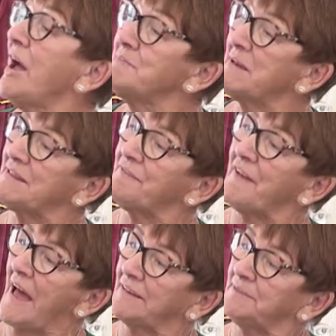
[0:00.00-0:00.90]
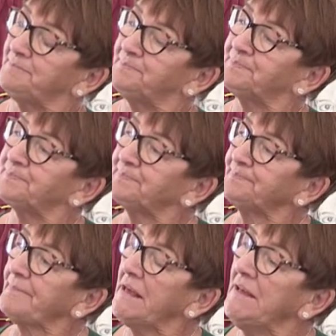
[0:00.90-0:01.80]
I made the fan.
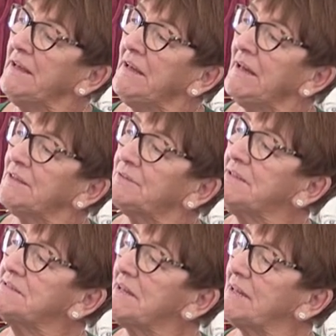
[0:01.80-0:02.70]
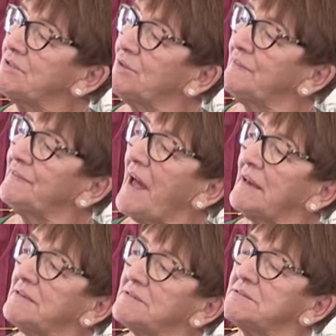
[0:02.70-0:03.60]
And the reason I'd done a
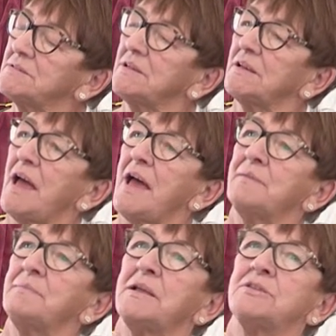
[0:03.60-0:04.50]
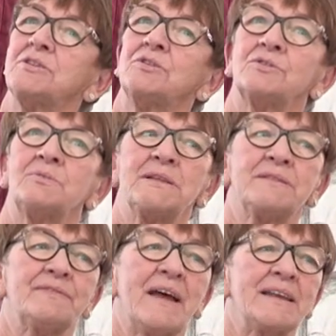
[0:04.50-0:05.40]
fan is, do you know the way
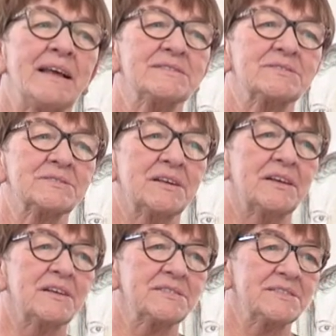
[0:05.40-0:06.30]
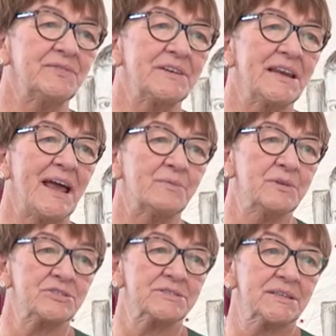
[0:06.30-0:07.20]
the fan has a lot of different
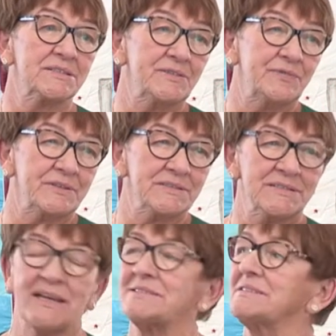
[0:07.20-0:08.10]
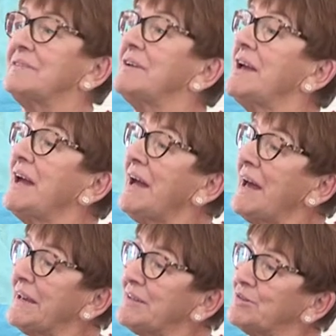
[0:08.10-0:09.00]
languages and different sayings in it?
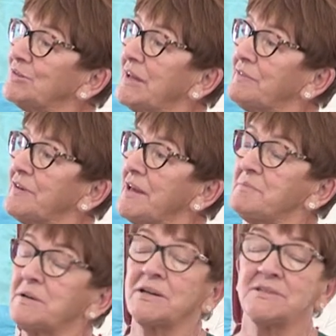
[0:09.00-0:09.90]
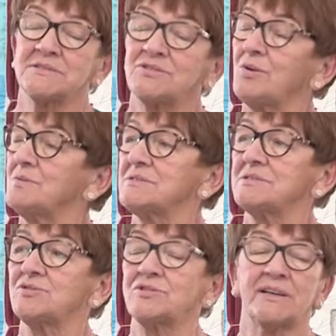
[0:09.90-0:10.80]
And I'd done that for him because Joe was
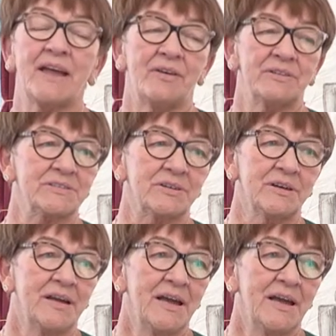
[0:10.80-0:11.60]
such a character.